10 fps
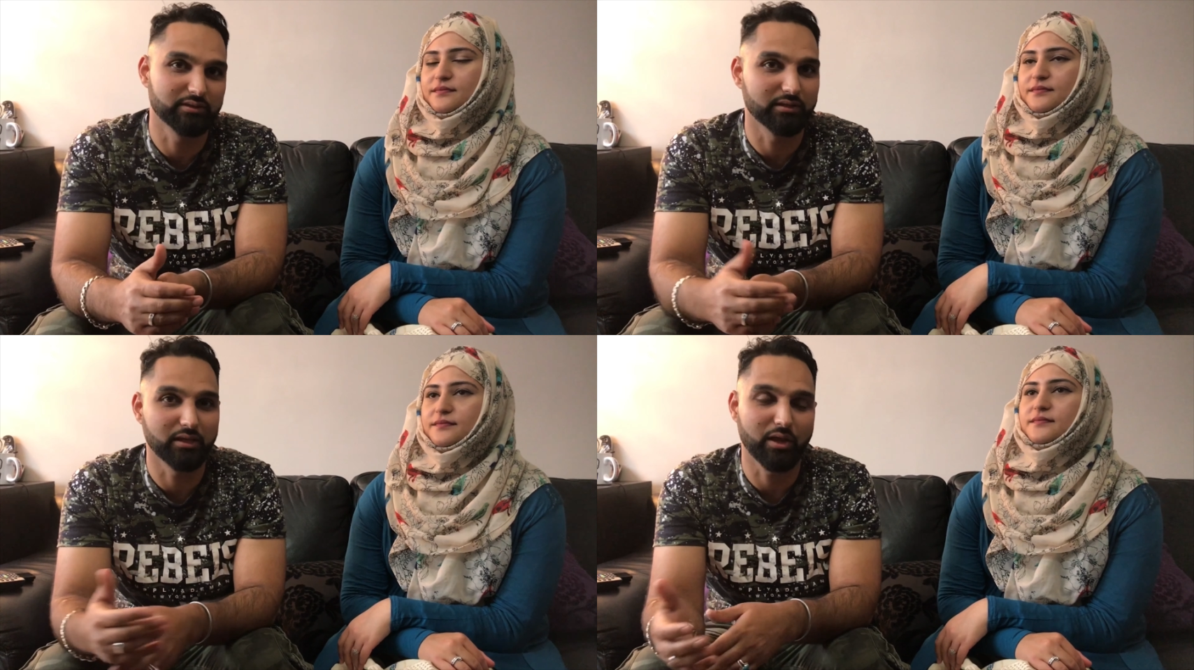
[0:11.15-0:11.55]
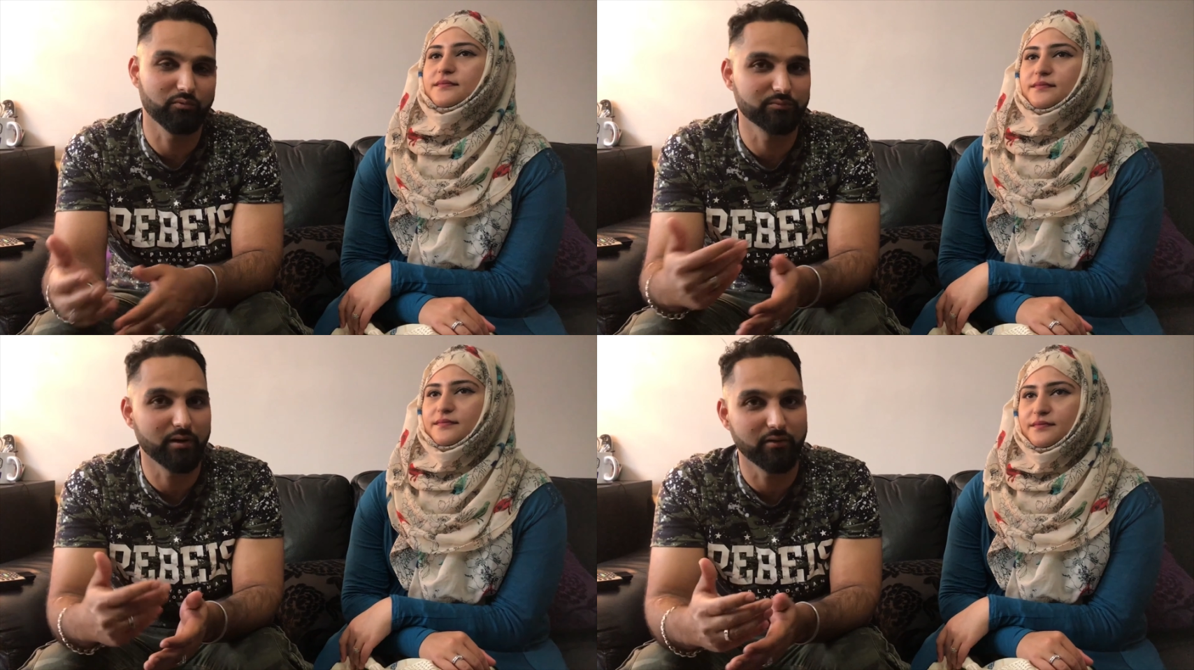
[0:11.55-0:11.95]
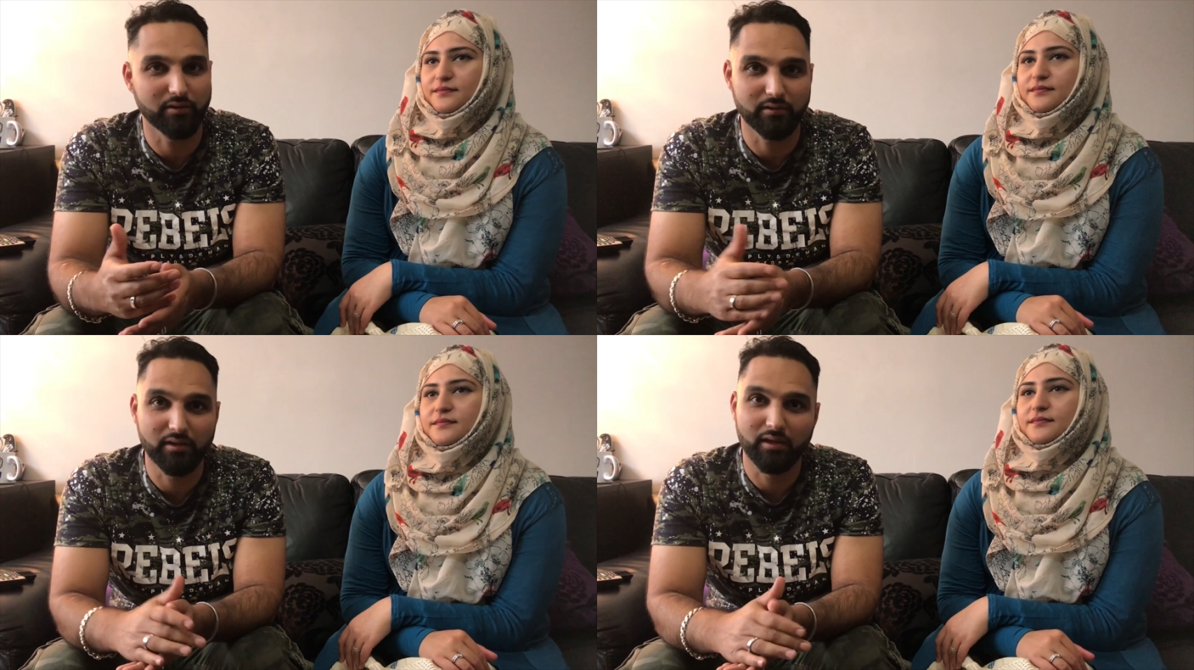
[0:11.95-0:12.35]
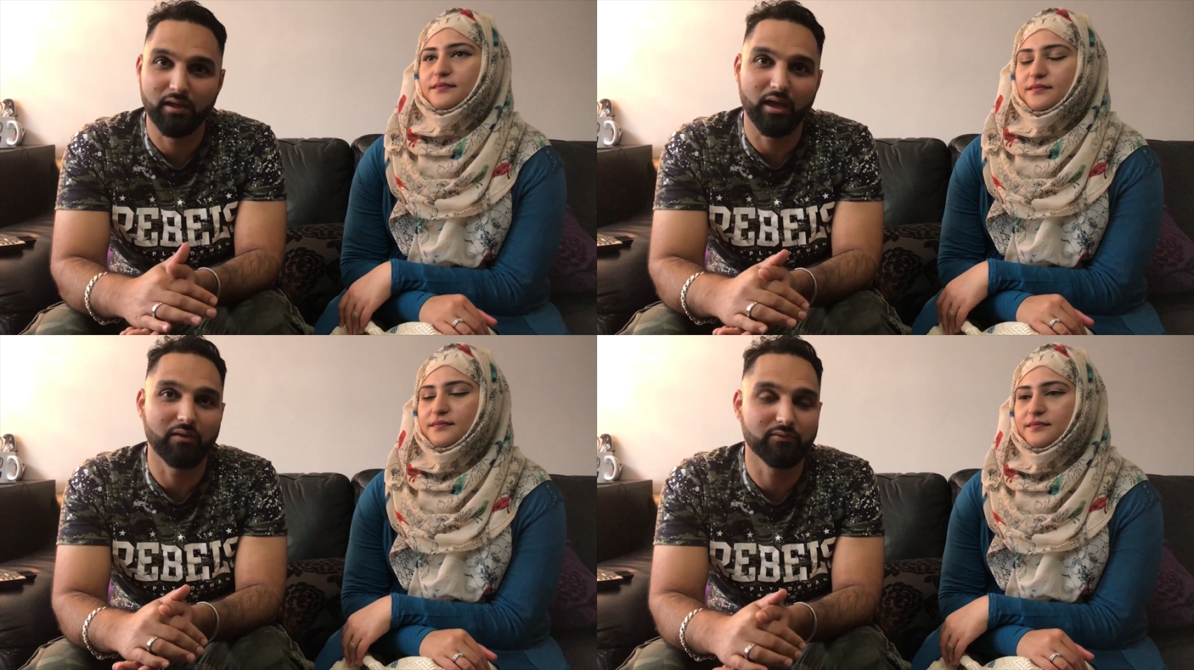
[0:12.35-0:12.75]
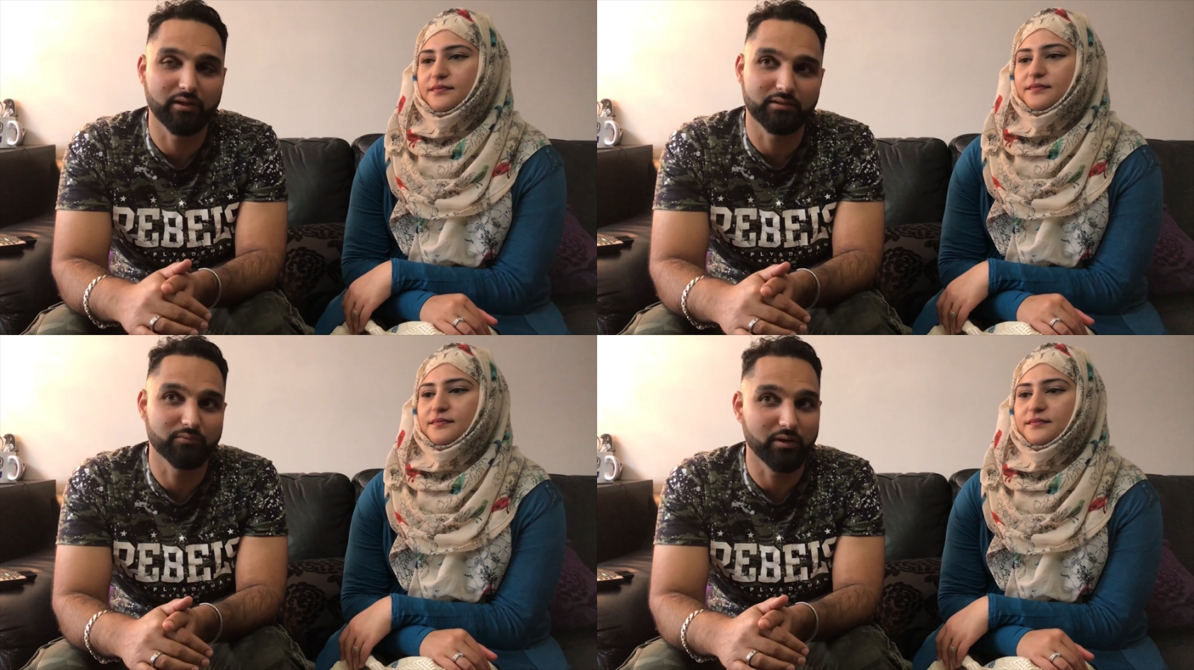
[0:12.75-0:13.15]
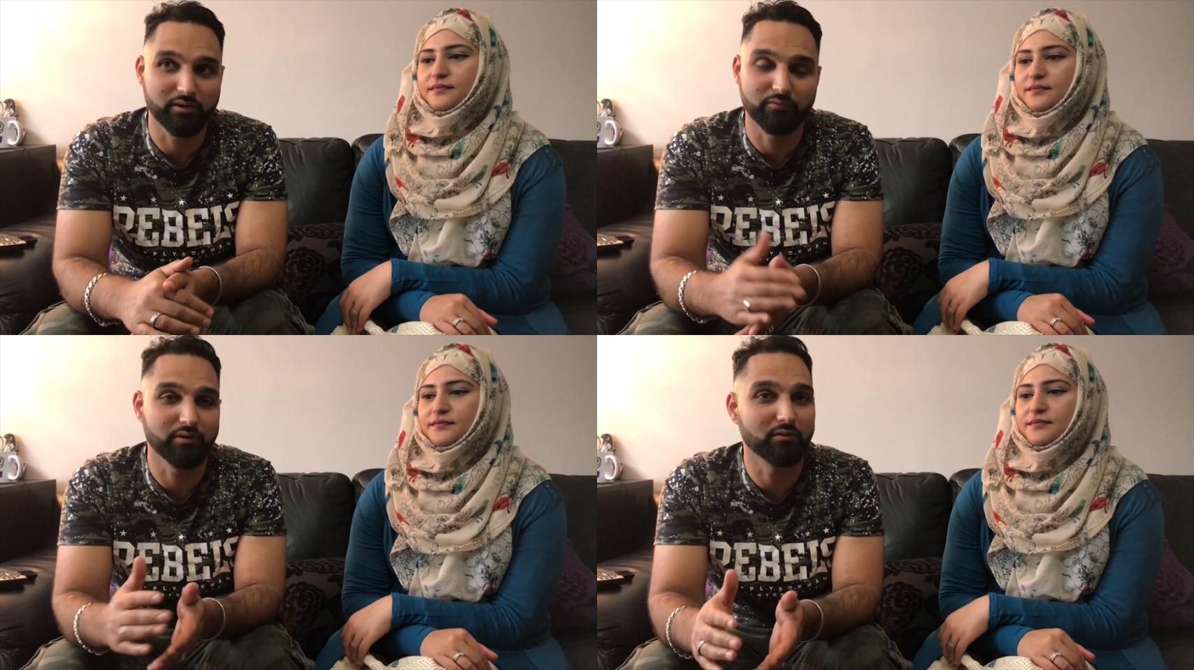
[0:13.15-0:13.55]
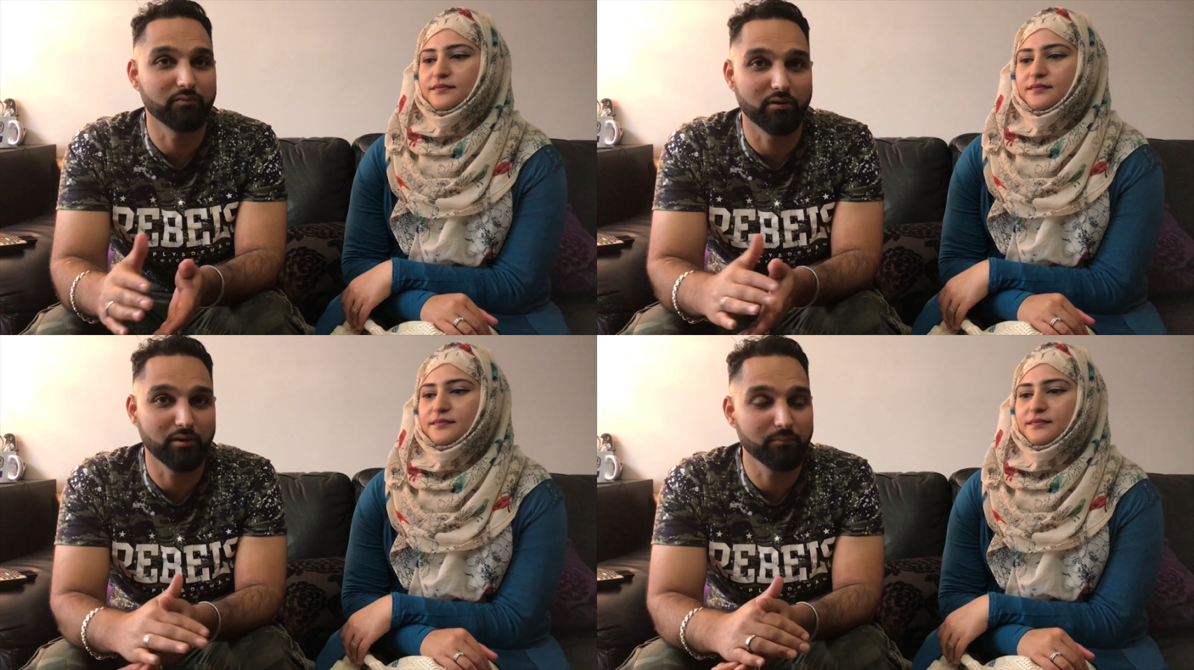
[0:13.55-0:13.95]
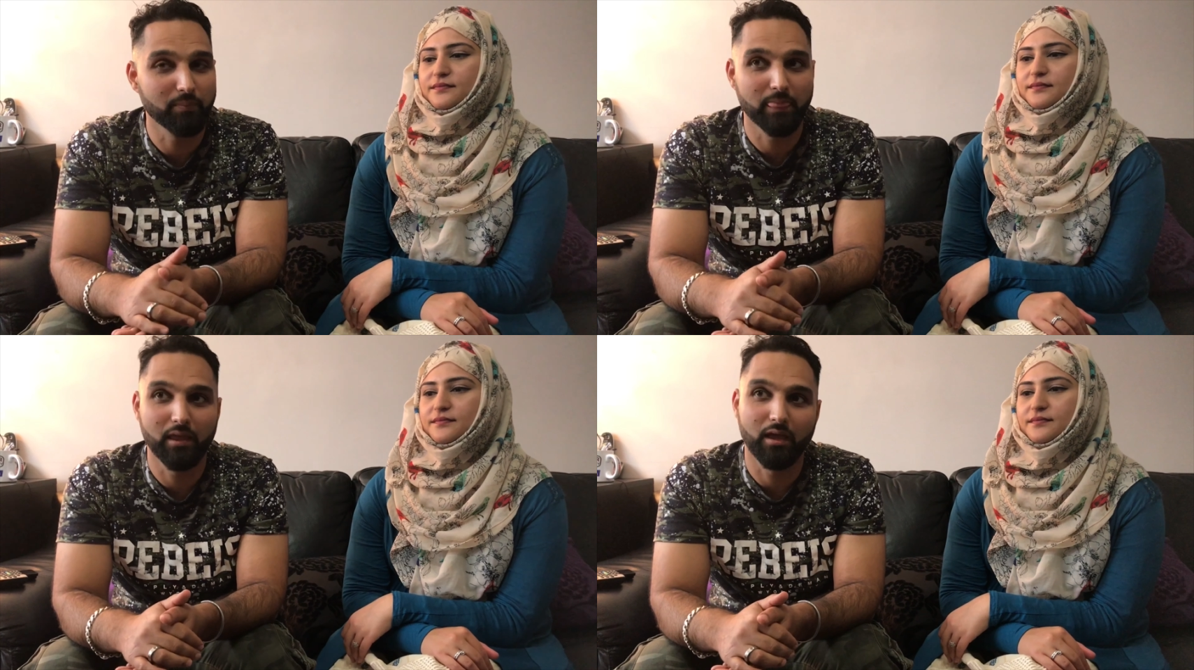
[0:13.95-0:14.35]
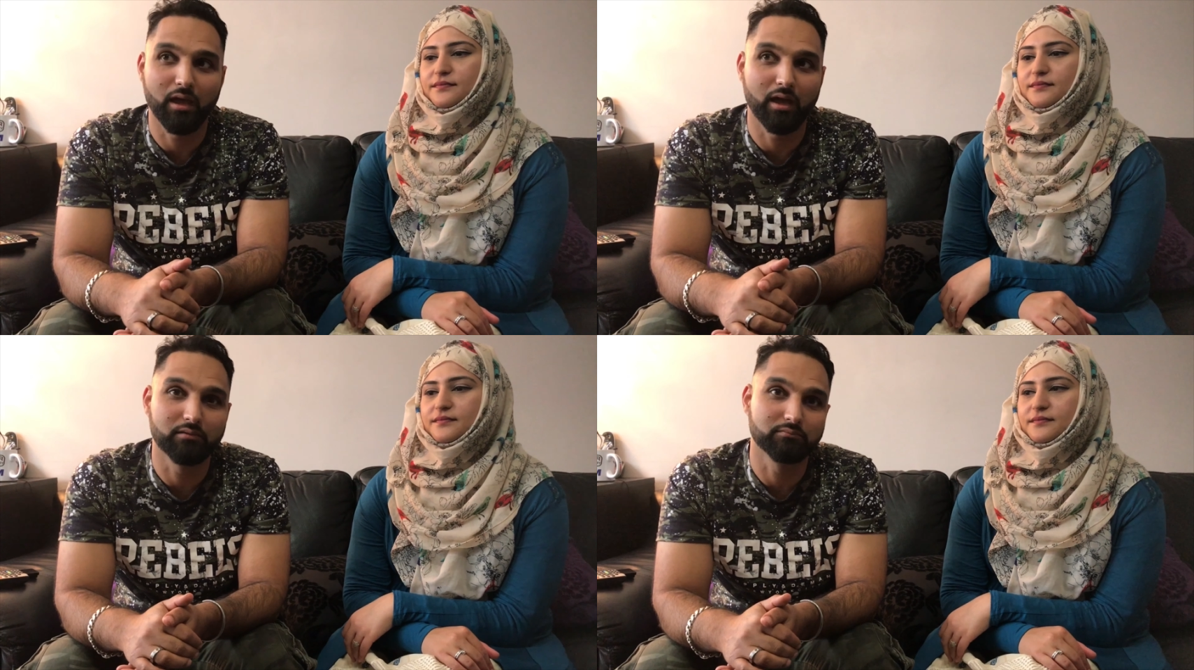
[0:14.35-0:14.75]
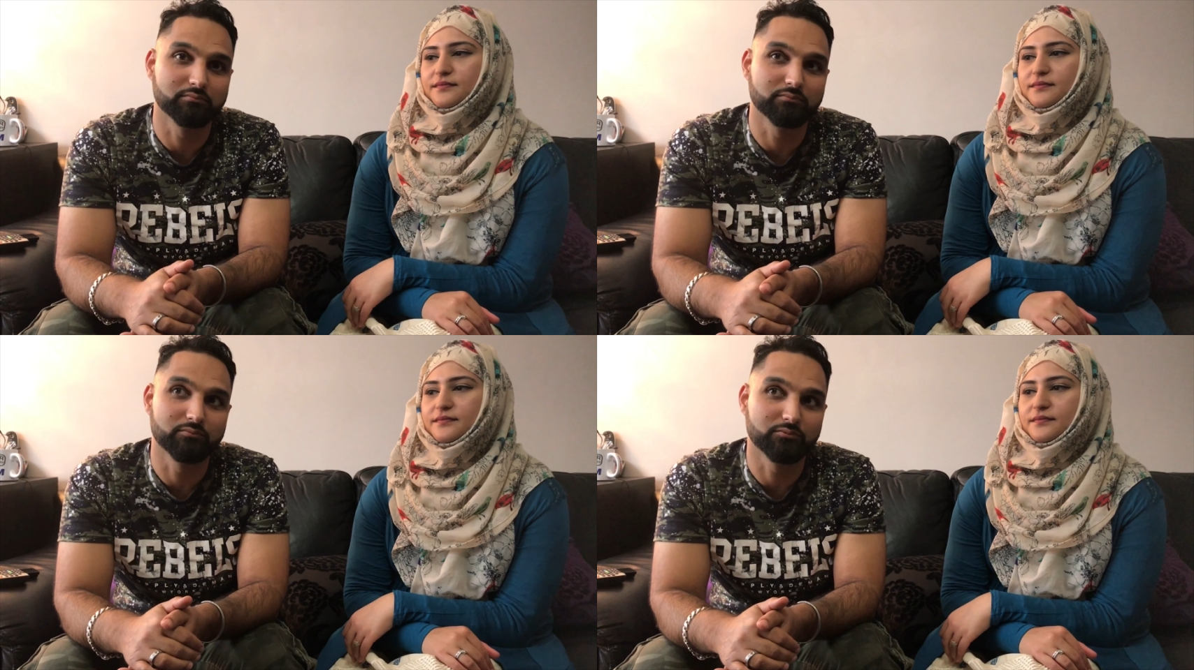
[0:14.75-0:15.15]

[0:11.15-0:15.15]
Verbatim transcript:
Speaker 1: the language barrier everything is very difficult for him and